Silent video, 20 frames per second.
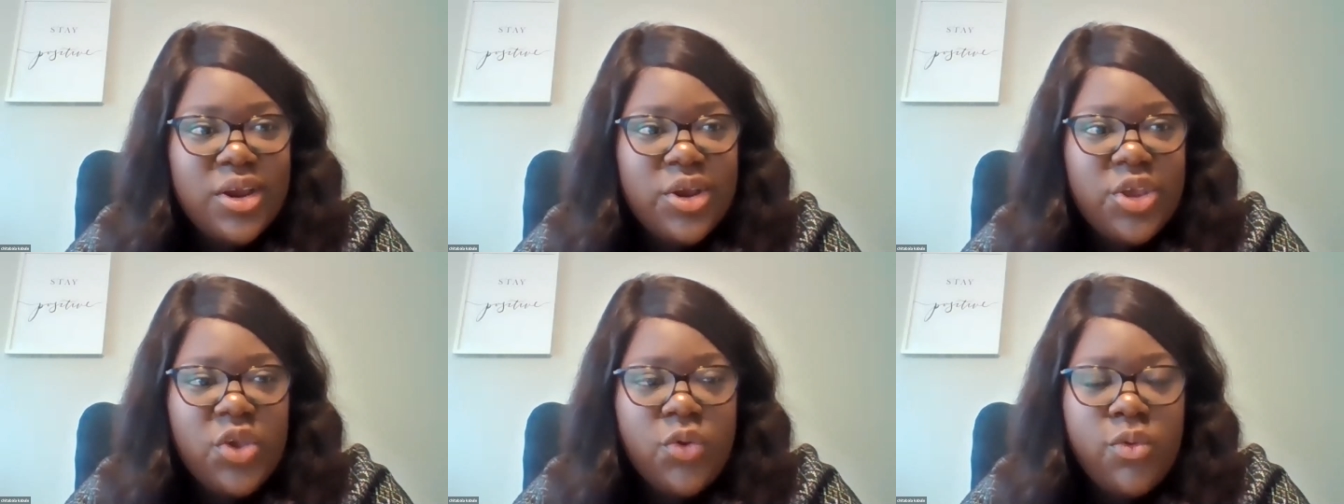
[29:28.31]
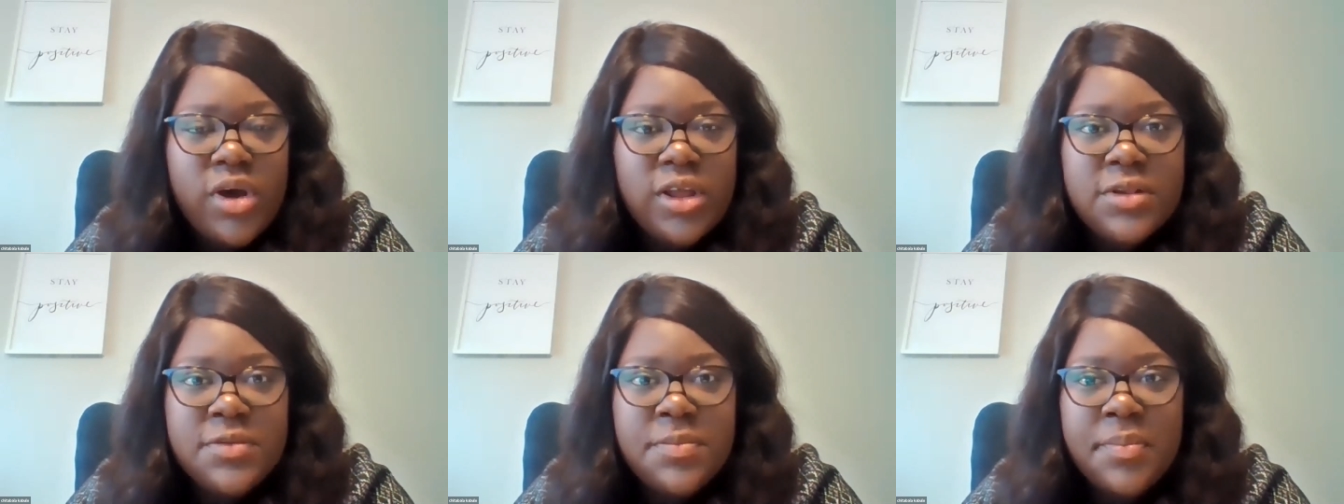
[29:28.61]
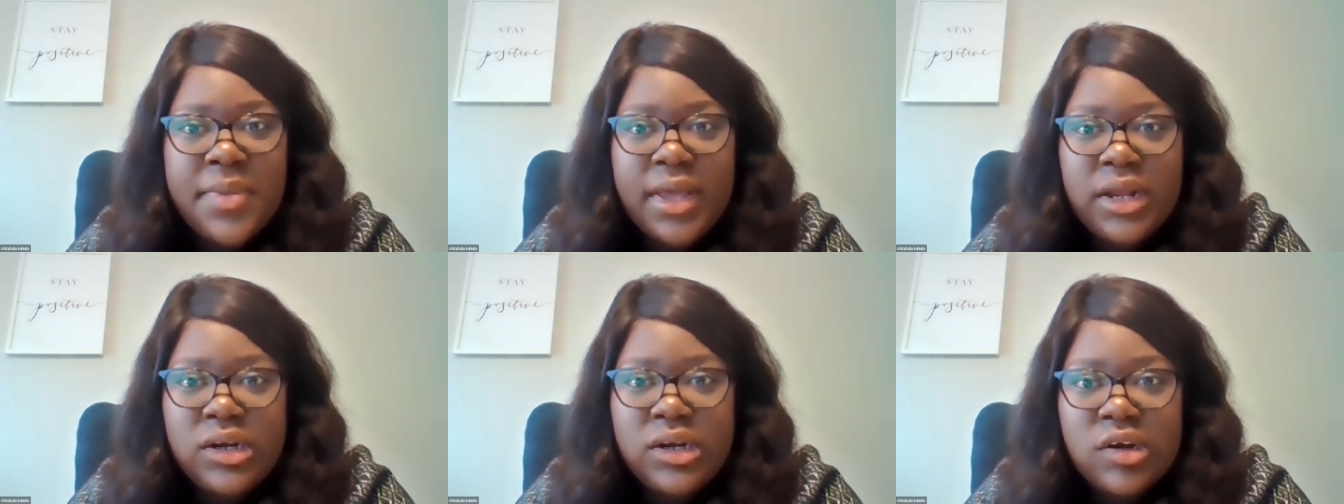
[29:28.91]
you want
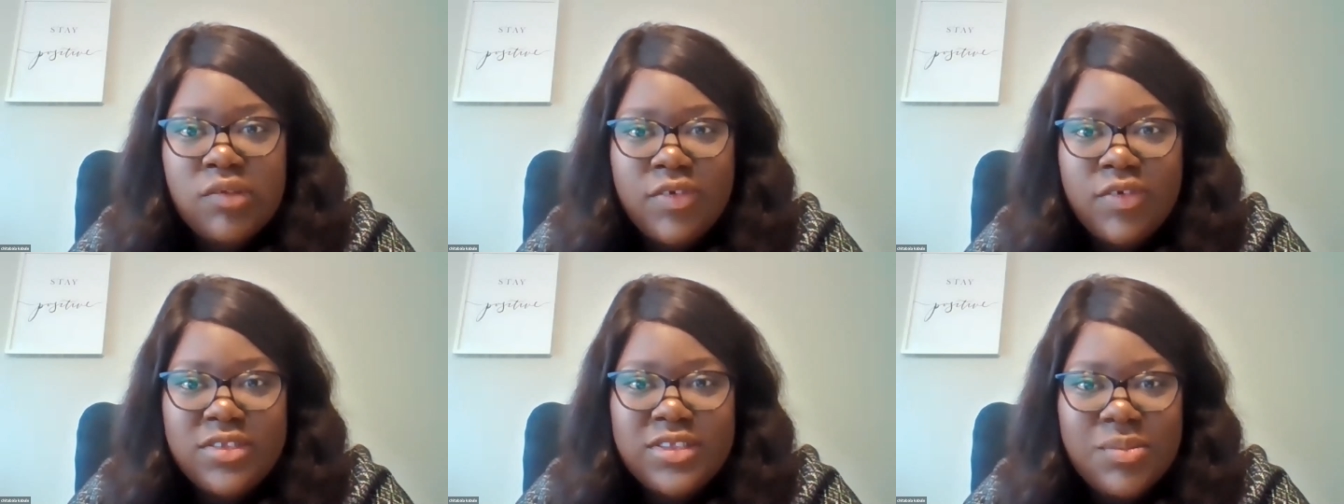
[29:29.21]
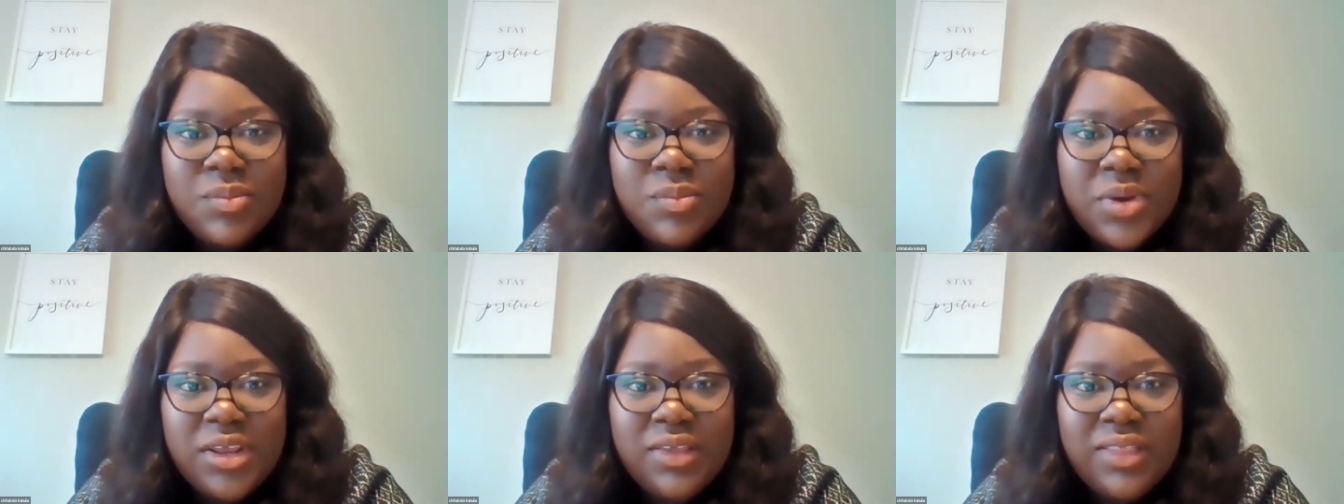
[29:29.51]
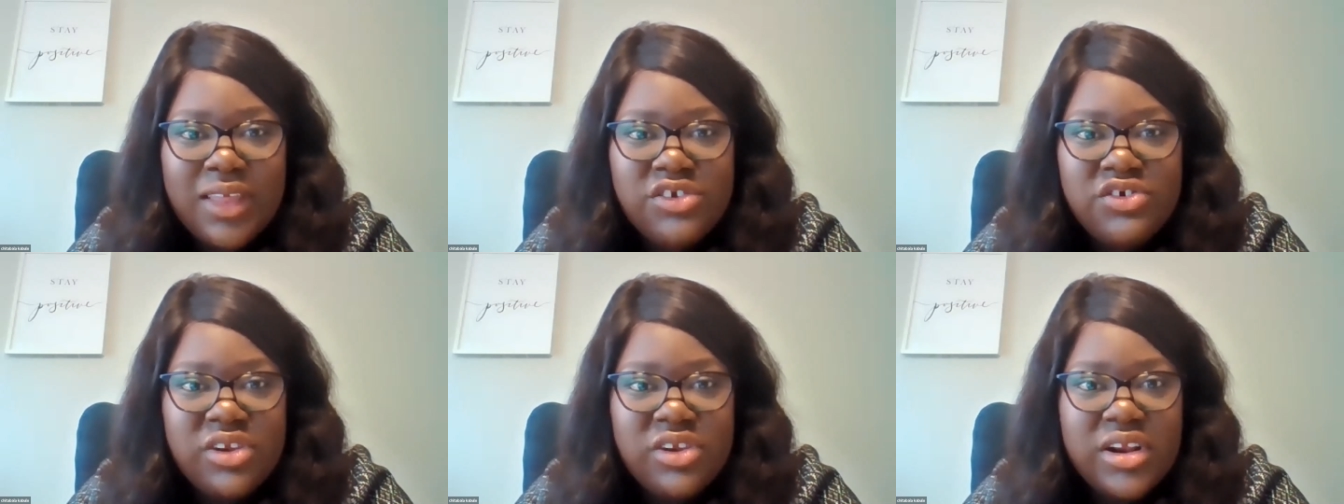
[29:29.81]
better for somebody
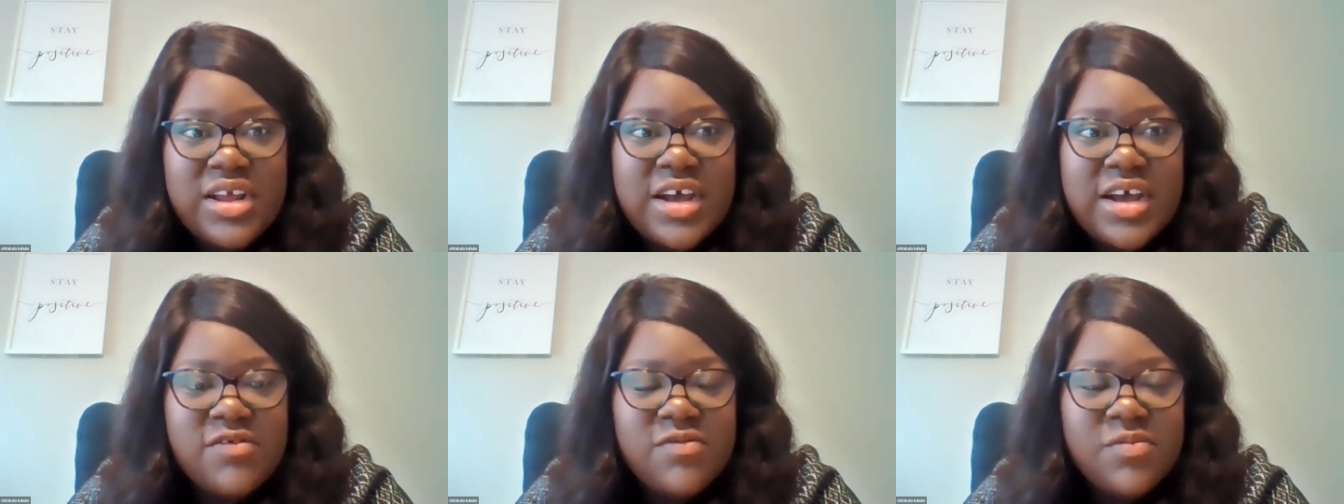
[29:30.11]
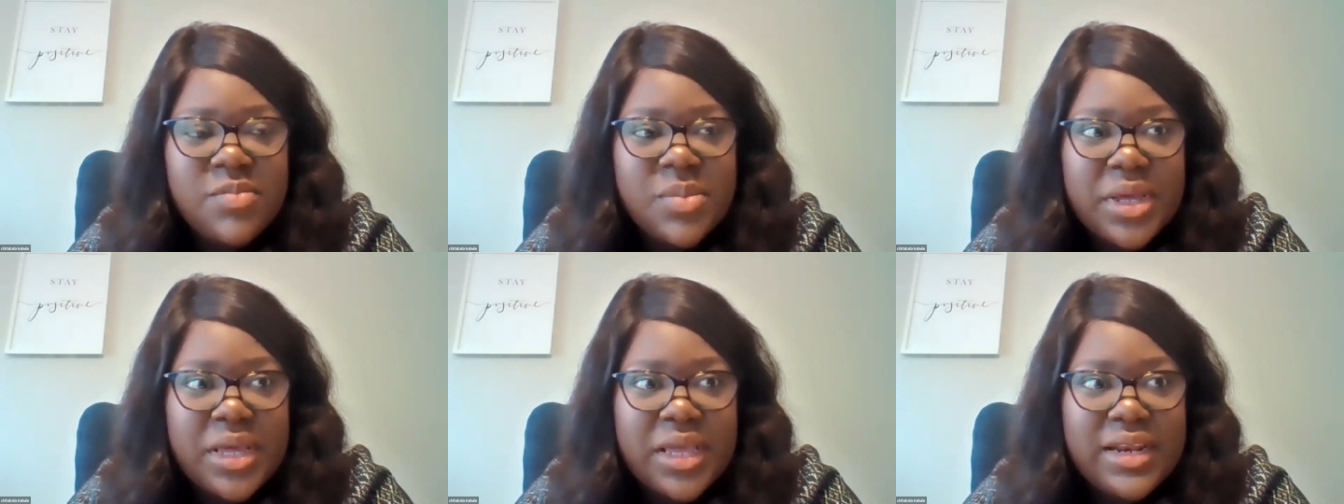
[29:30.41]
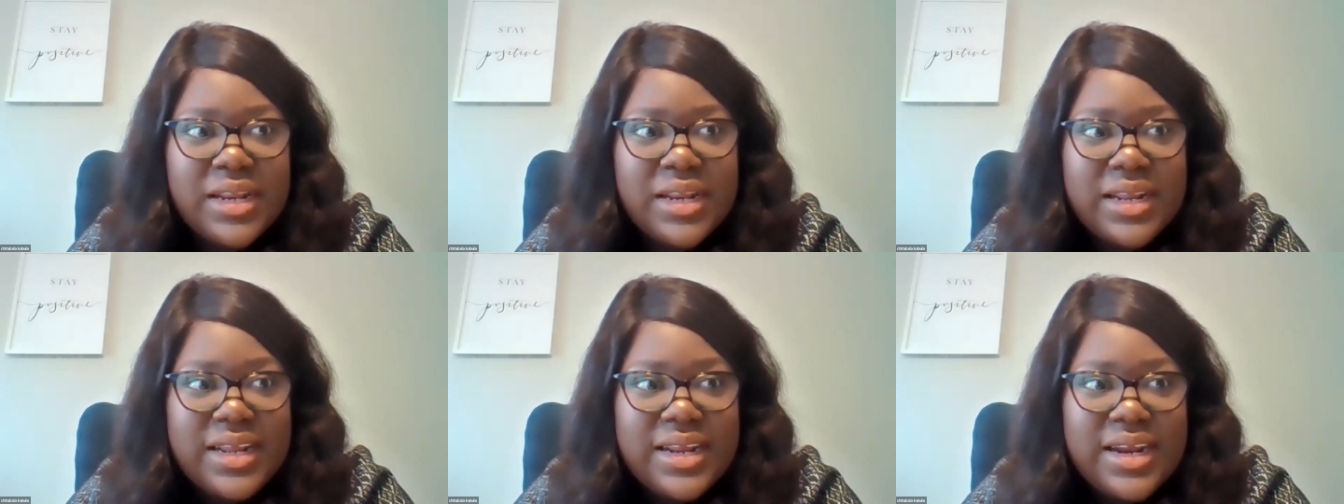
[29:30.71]
that you love,
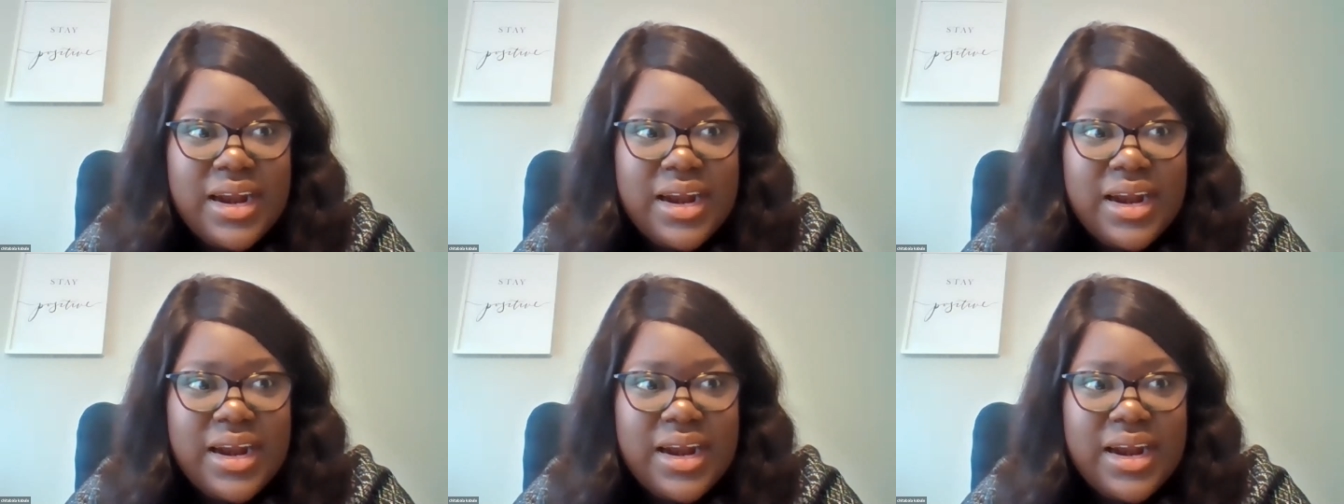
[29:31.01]
but